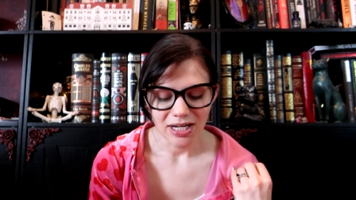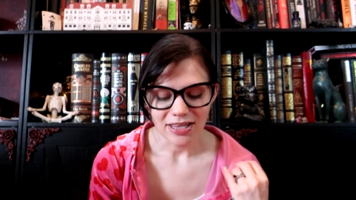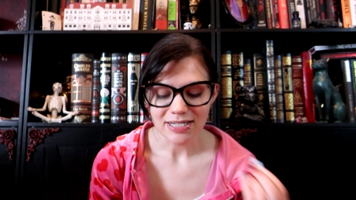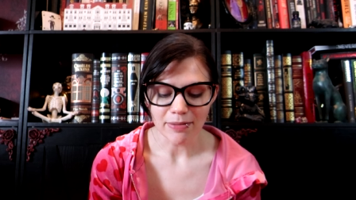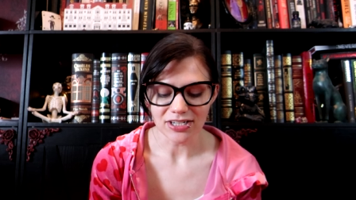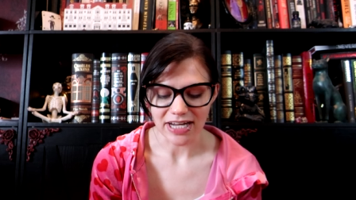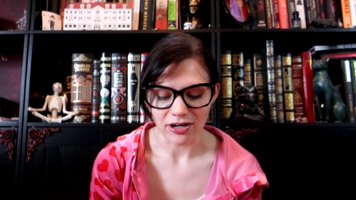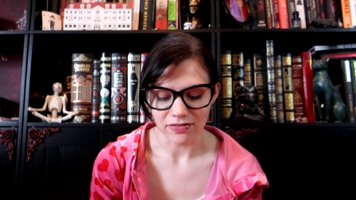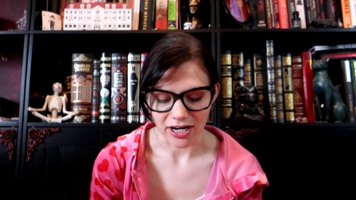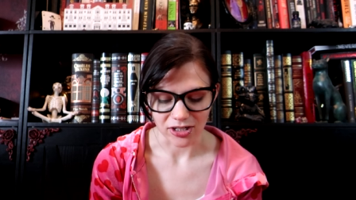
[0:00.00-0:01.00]
The small
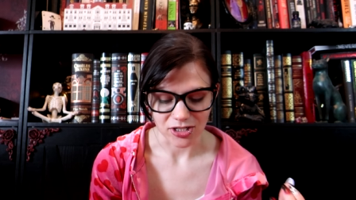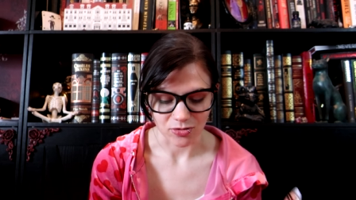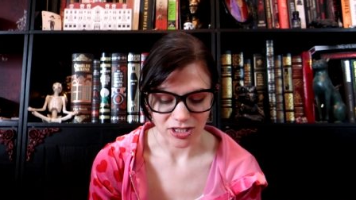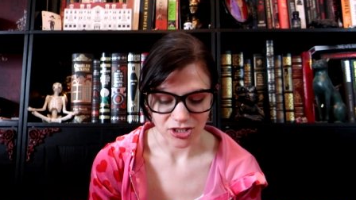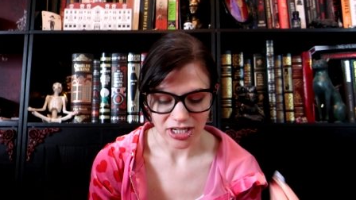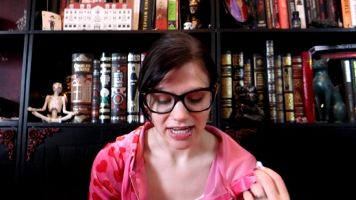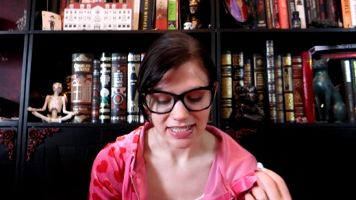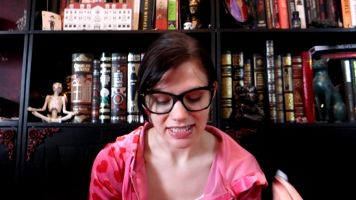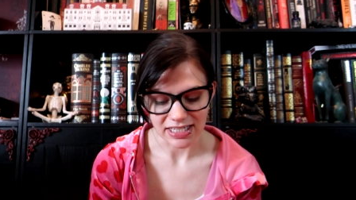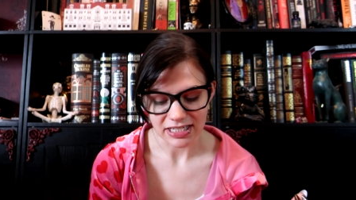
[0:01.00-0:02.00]
town of Herod's Reach
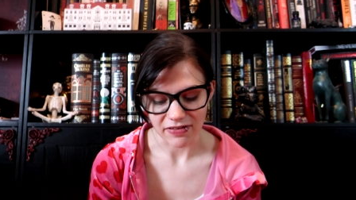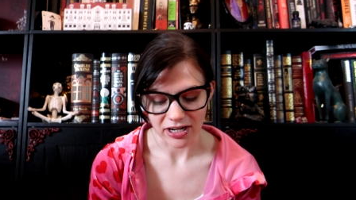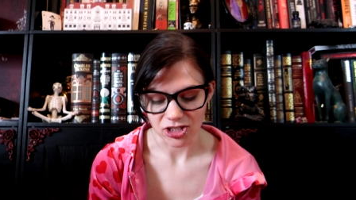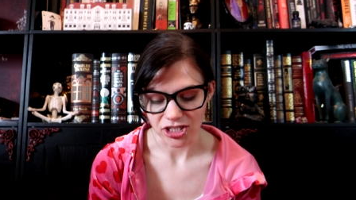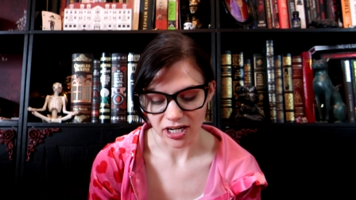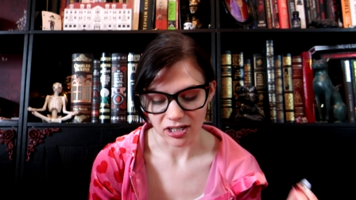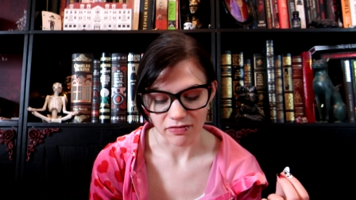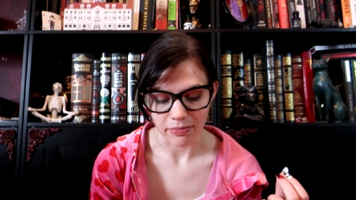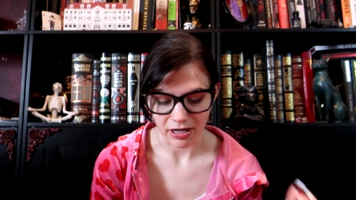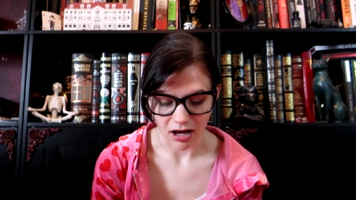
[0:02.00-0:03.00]
has seen its fair share
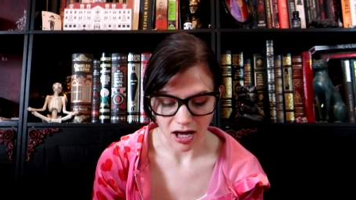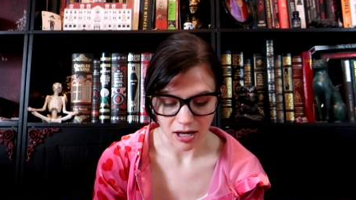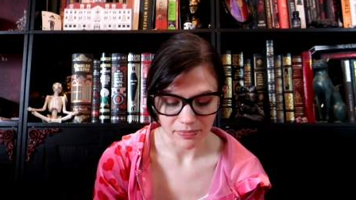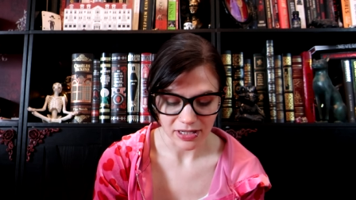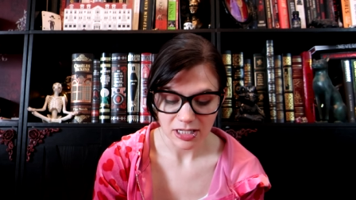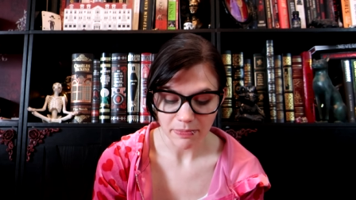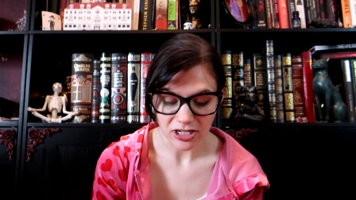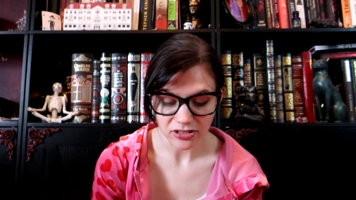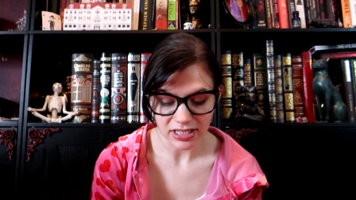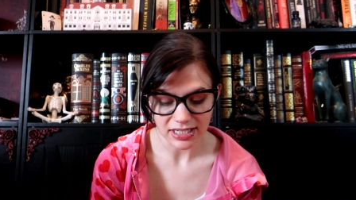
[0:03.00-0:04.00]
of the macabre,
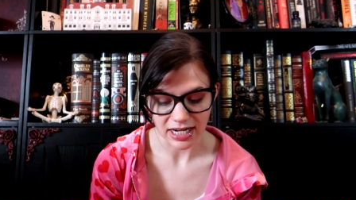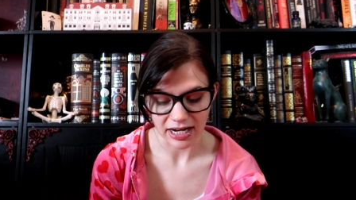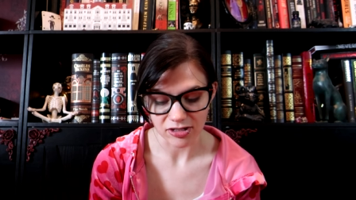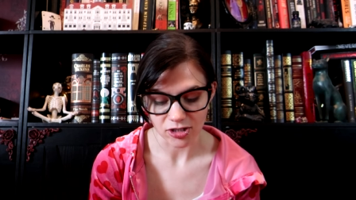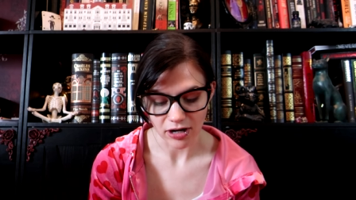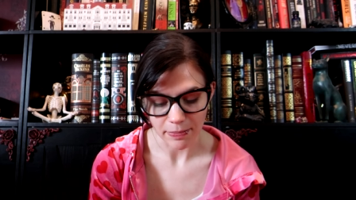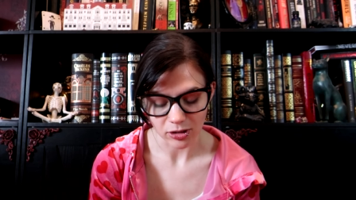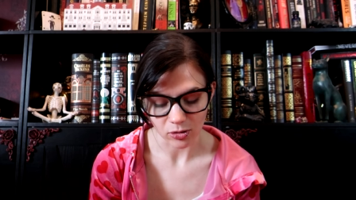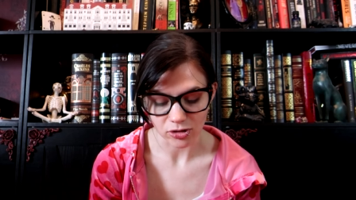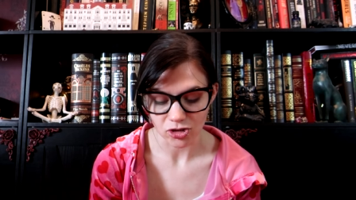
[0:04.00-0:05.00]
especially inside the
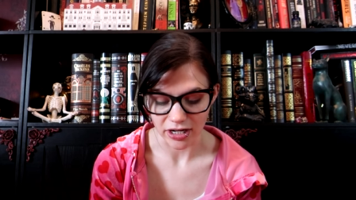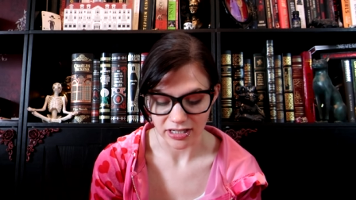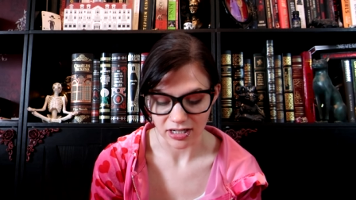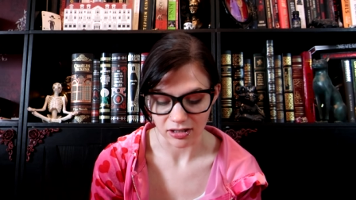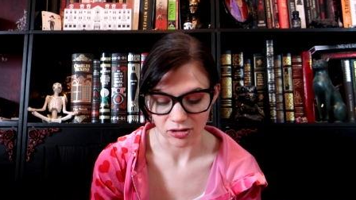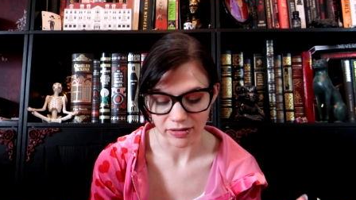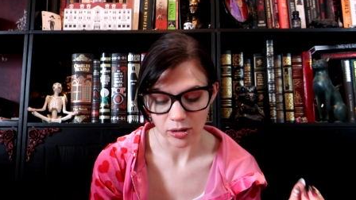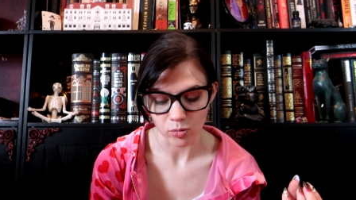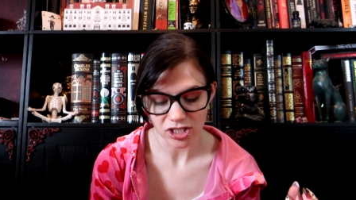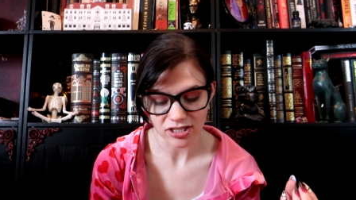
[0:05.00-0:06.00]
decrepit old train tunnel
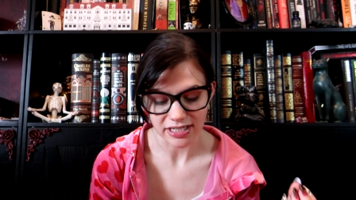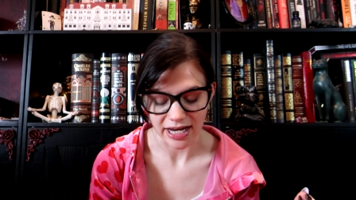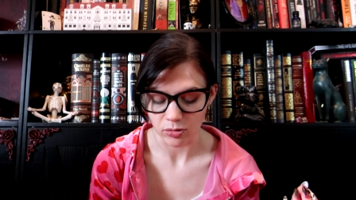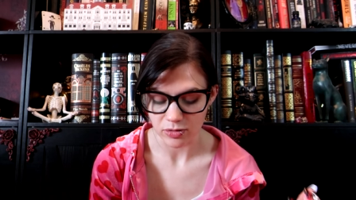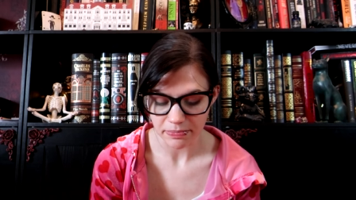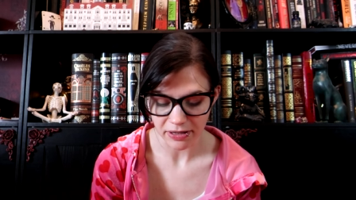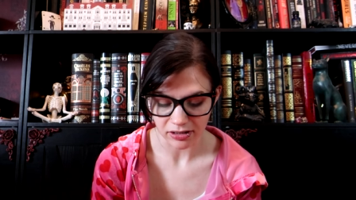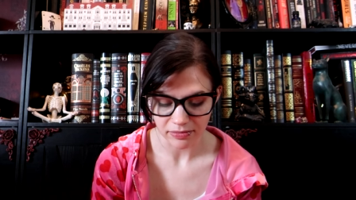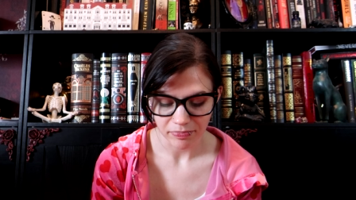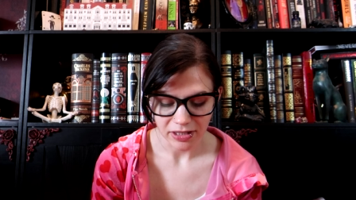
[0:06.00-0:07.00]
around which the town was built.